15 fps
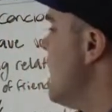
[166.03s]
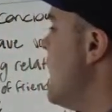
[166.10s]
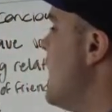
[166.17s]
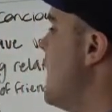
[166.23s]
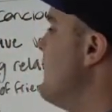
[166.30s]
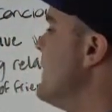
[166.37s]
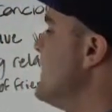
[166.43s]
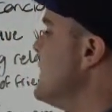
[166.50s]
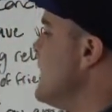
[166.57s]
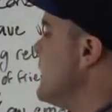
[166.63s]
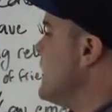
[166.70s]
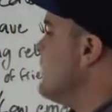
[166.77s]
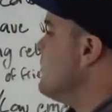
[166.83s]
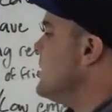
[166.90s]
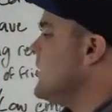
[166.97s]
And
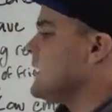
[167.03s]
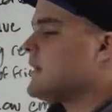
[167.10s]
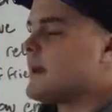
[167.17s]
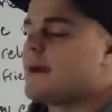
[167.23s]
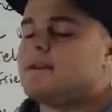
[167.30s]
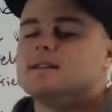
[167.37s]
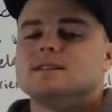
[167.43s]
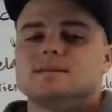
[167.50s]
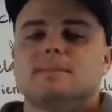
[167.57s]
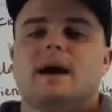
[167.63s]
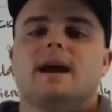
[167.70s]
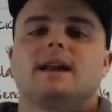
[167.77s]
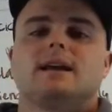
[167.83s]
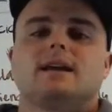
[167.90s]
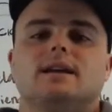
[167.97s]
then be
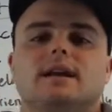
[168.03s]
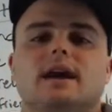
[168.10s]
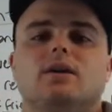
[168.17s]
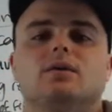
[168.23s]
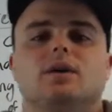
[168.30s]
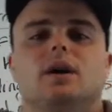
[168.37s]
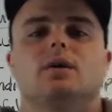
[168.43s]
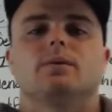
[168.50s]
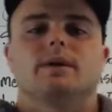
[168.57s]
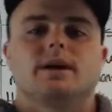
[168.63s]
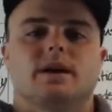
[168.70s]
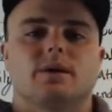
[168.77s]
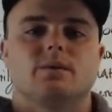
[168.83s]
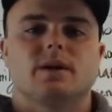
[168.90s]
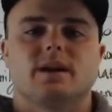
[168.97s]
charismatic and
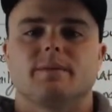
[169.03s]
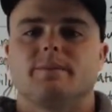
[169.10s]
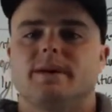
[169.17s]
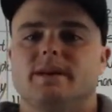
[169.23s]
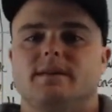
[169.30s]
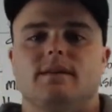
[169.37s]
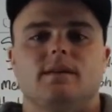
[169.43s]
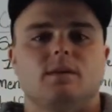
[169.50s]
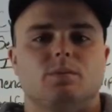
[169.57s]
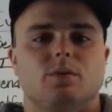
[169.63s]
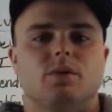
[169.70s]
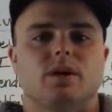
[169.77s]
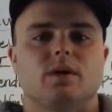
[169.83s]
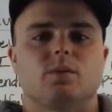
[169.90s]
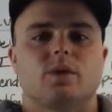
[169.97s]
outgoing. I want to be to the
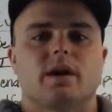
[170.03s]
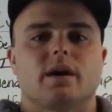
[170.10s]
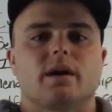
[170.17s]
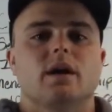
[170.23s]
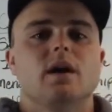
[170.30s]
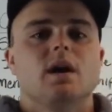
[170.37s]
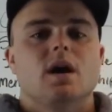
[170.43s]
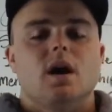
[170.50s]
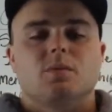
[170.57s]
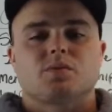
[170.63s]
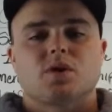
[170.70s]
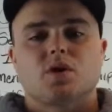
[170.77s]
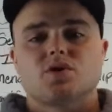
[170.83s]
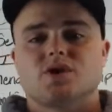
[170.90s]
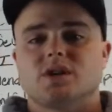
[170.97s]
point where
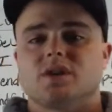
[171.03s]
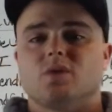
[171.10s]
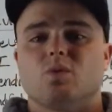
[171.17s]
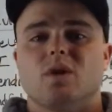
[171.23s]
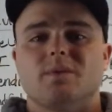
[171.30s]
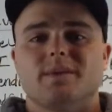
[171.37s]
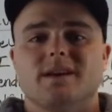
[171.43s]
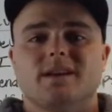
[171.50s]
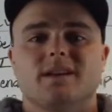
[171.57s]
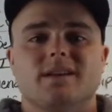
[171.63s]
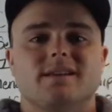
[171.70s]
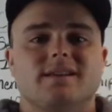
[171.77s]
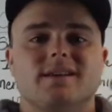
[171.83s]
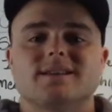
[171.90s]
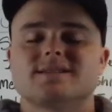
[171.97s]
approaching a
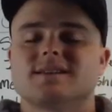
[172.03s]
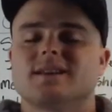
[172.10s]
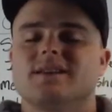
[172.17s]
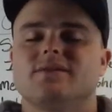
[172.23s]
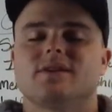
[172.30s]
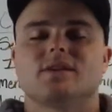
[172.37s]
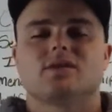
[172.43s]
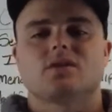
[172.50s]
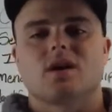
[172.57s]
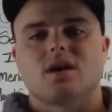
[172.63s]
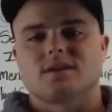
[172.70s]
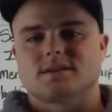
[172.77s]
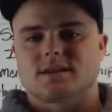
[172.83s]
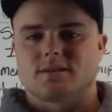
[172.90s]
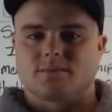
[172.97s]
woman doesn't even
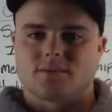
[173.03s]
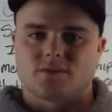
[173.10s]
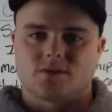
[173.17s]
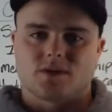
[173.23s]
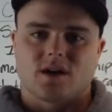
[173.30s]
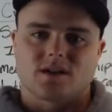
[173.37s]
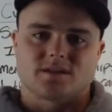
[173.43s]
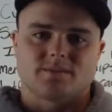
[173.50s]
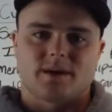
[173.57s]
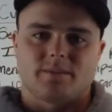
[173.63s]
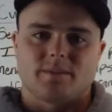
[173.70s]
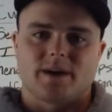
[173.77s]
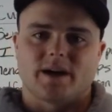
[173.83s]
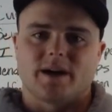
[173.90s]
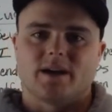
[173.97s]
cross my
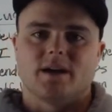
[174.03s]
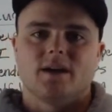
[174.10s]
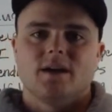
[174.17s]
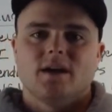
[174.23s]
mind.